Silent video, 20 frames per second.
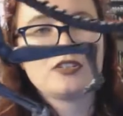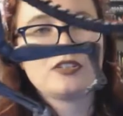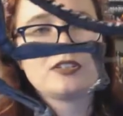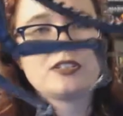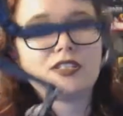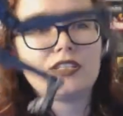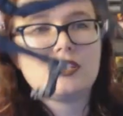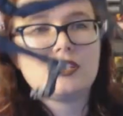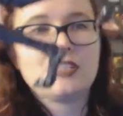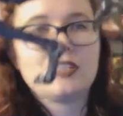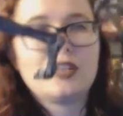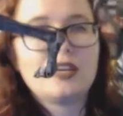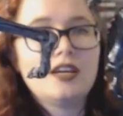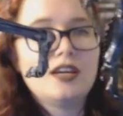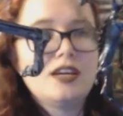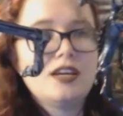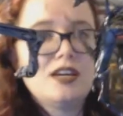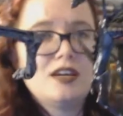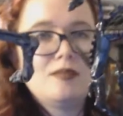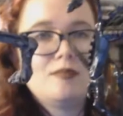As you can see, the
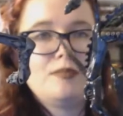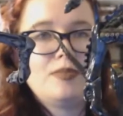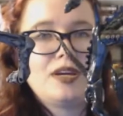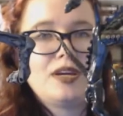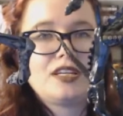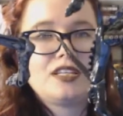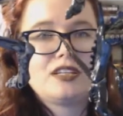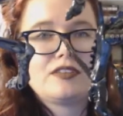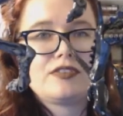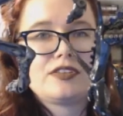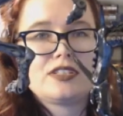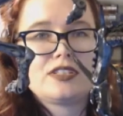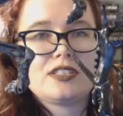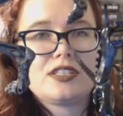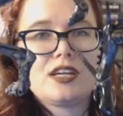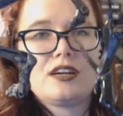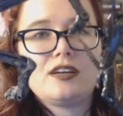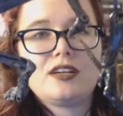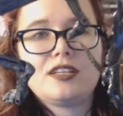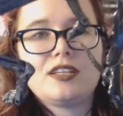big
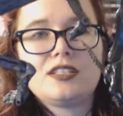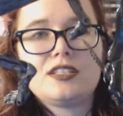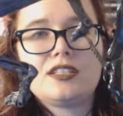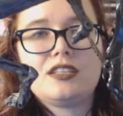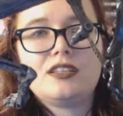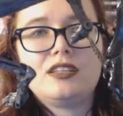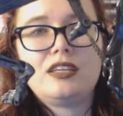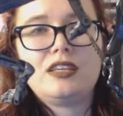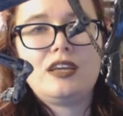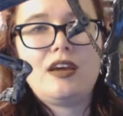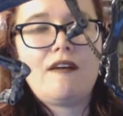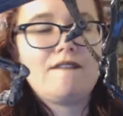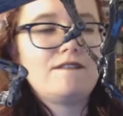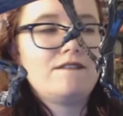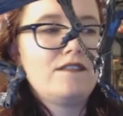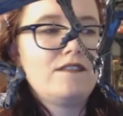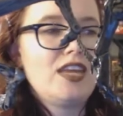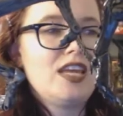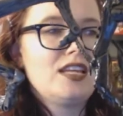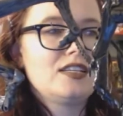difference there is the
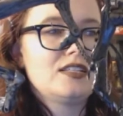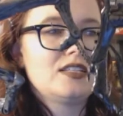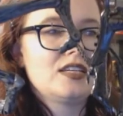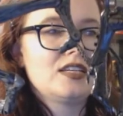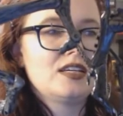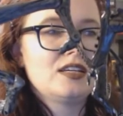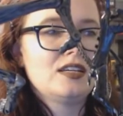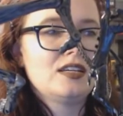feet.